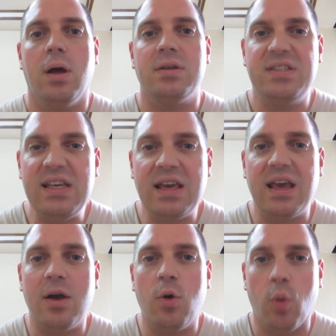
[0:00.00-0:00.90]

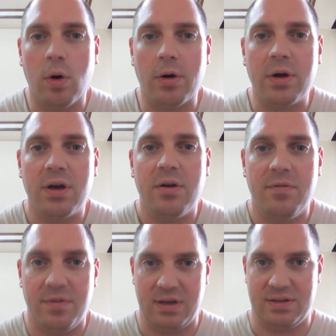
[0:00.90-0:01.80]
seeking work
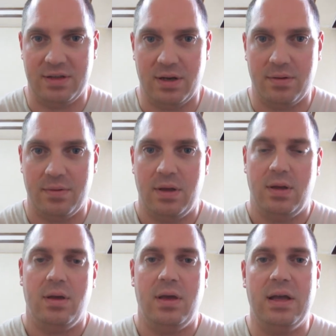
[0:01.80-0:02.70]
visa.
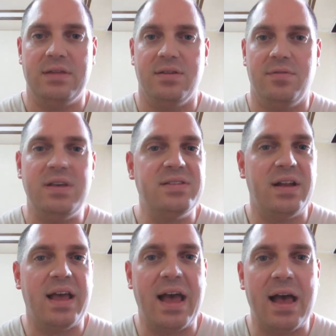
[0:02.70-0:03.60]
It's a visa
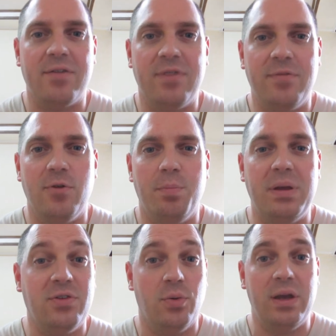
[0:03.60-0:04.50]
to have if you're
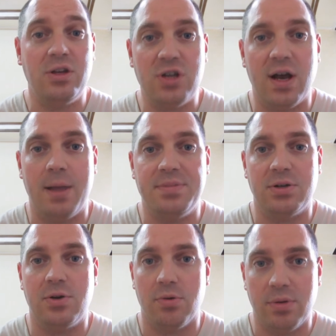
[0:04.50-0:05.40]
between jobs
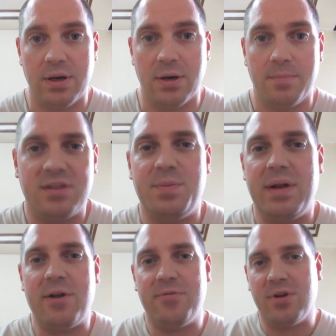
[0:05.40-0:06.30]
in Korea. It's
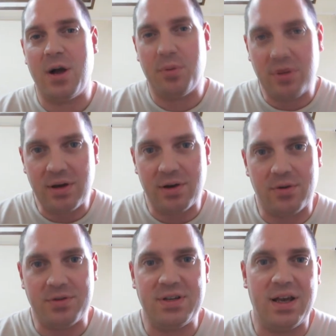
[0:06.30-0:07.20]
been out for a couple
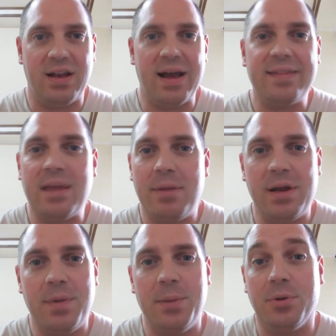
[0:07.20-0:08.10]
years and not that
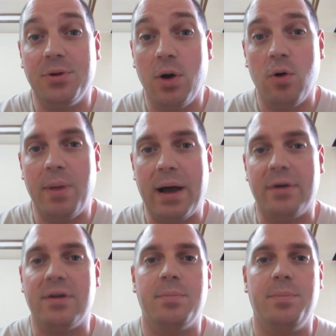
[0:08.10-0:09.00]
many people know
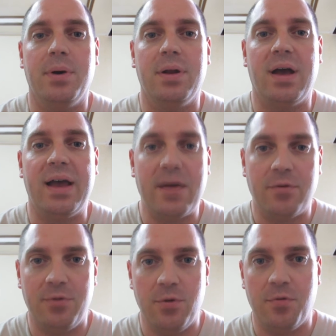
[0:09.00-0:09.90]
about it, but I have
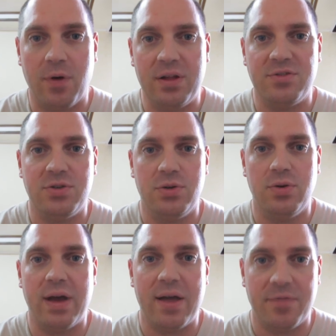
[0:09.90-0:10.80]
a few friends
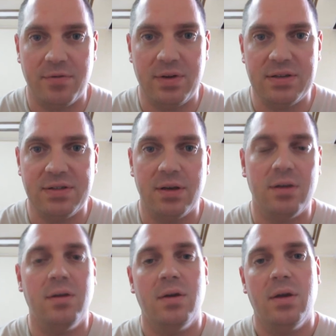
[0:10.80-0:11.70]
who have the visa